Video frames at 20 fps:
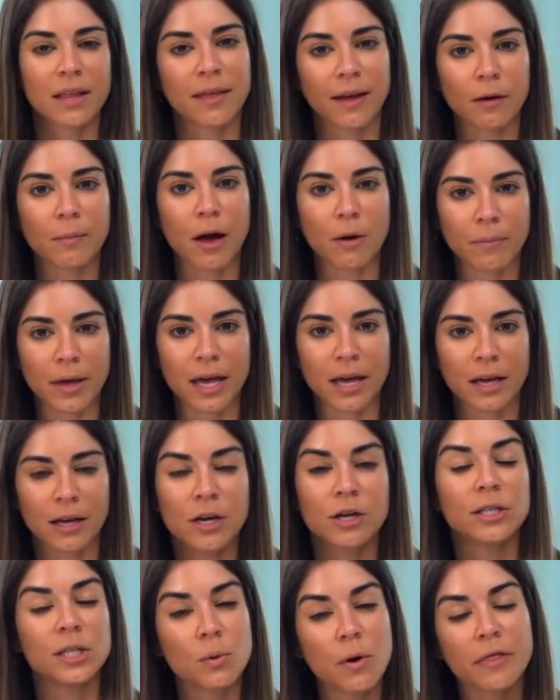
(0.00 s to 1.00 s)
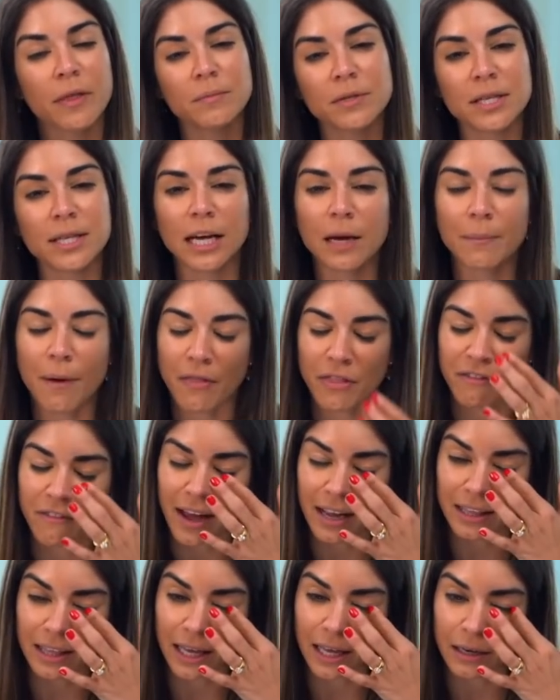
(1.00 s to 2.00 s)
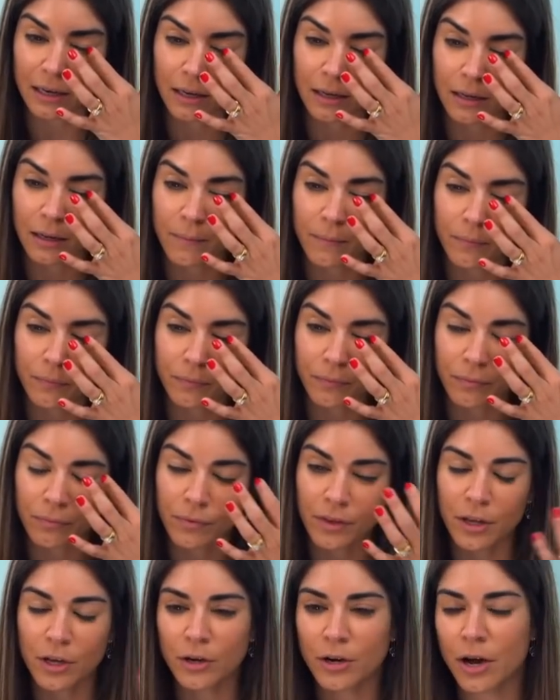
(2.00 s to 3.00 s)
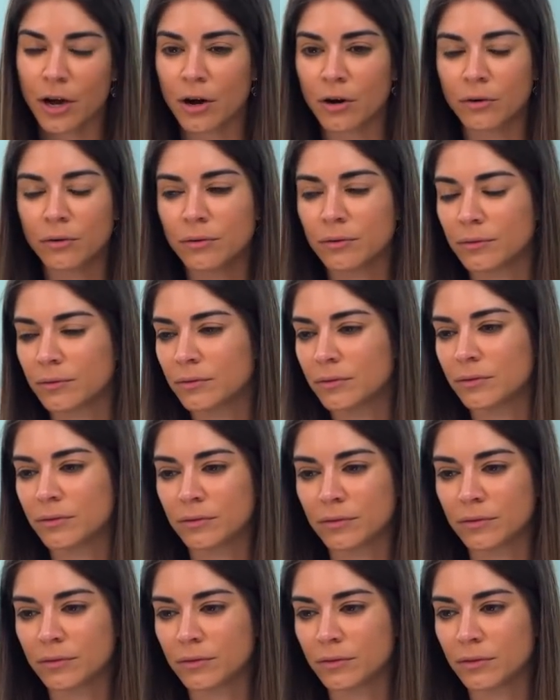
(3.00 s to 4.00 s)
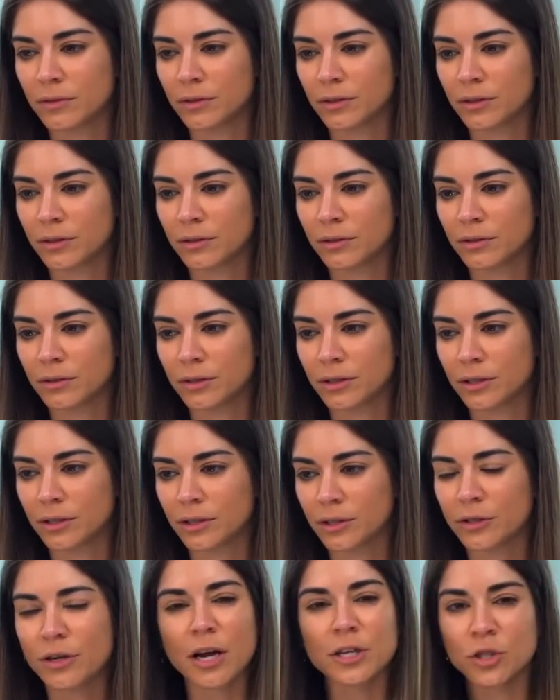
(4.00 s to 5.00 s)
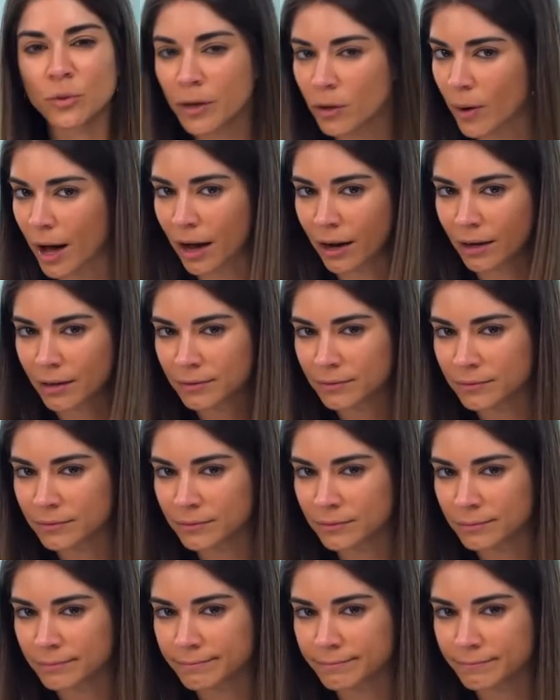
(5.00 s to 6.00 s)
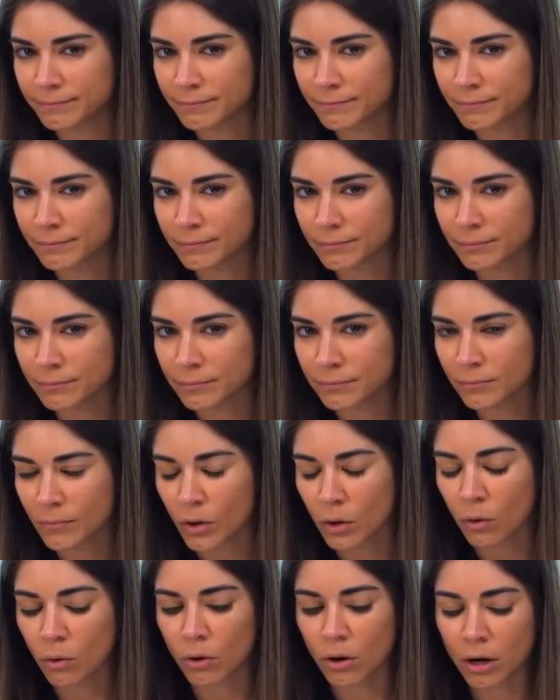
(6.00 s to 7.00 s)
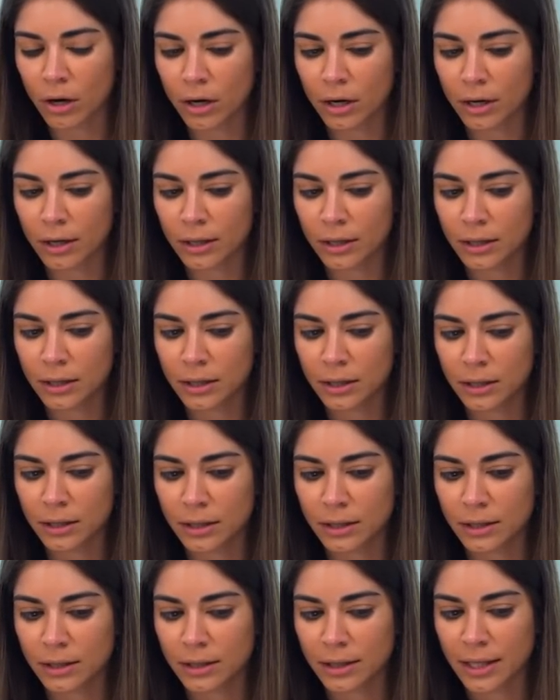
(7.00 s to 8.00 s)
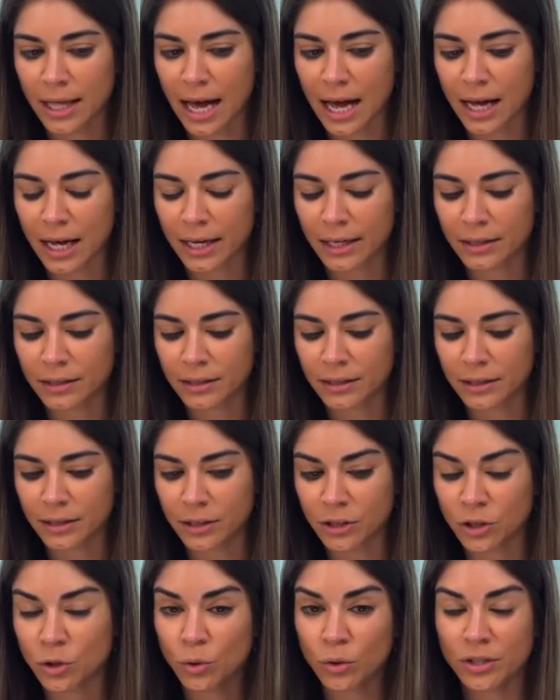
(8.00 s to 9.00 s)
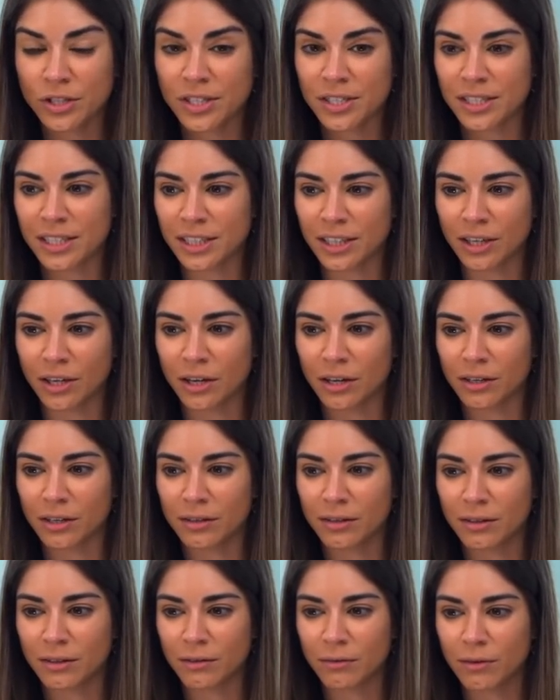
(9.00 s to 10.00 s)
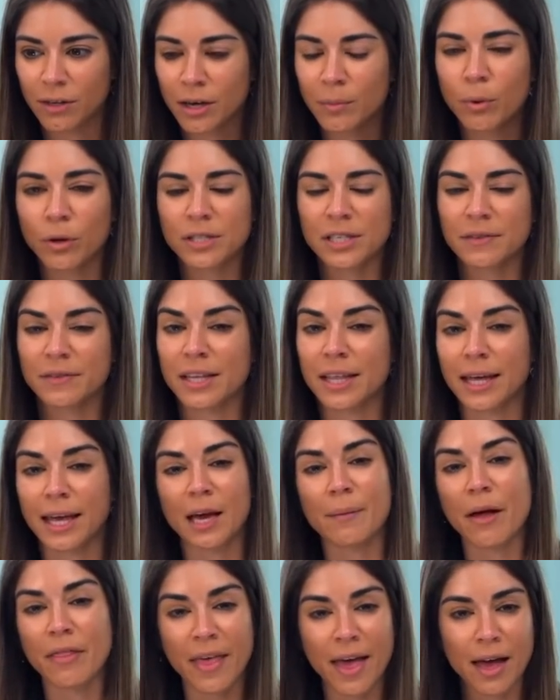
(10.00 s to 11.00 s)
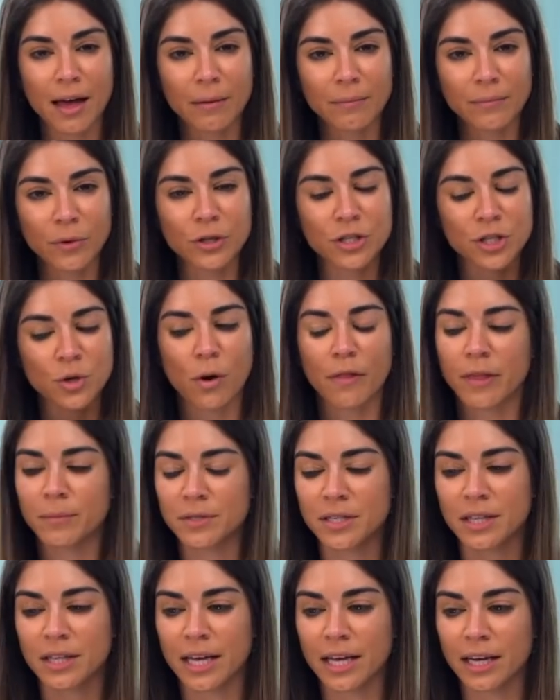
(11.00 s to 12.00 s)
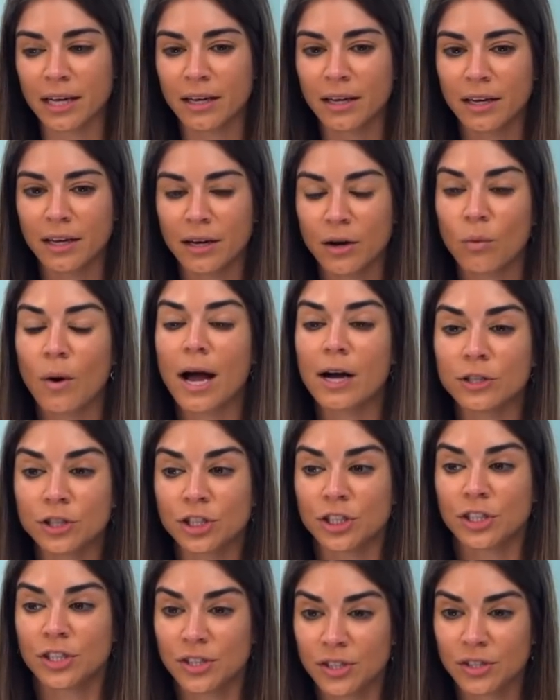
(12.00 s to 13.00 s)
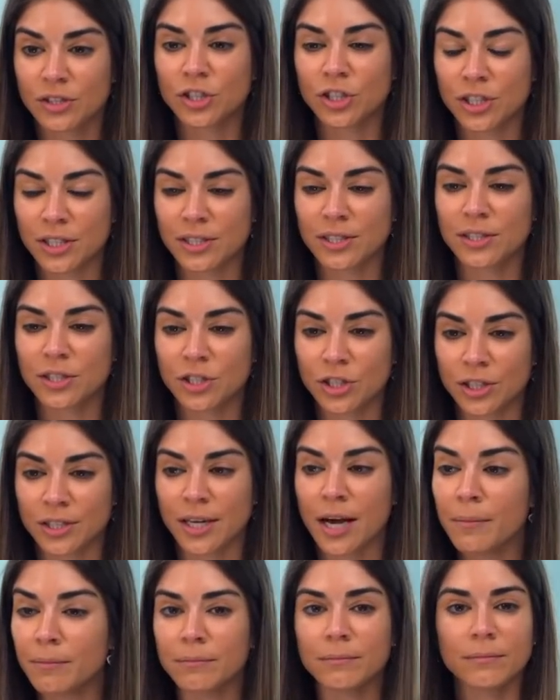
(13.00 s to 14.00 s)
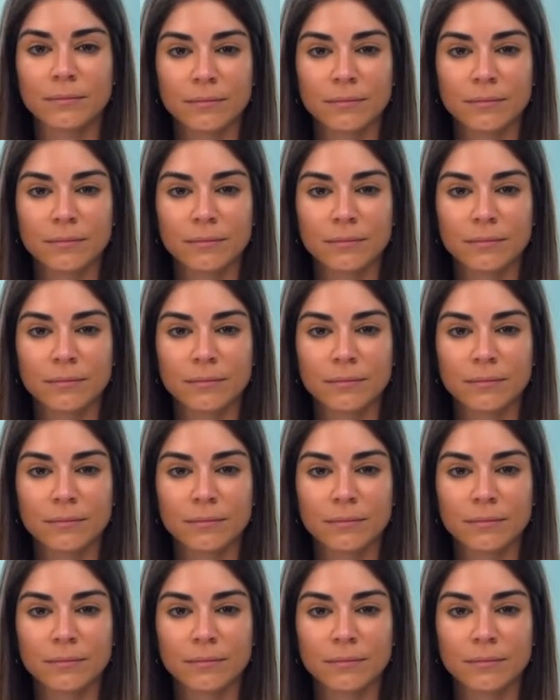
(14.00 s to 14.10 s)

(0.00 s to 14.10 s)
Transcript: think about me? Do you want them to think about the fact that, you know, you're not doing well? Or that you're still compulsively thinking about them? Or do you want them to think, wow, she's she's she's up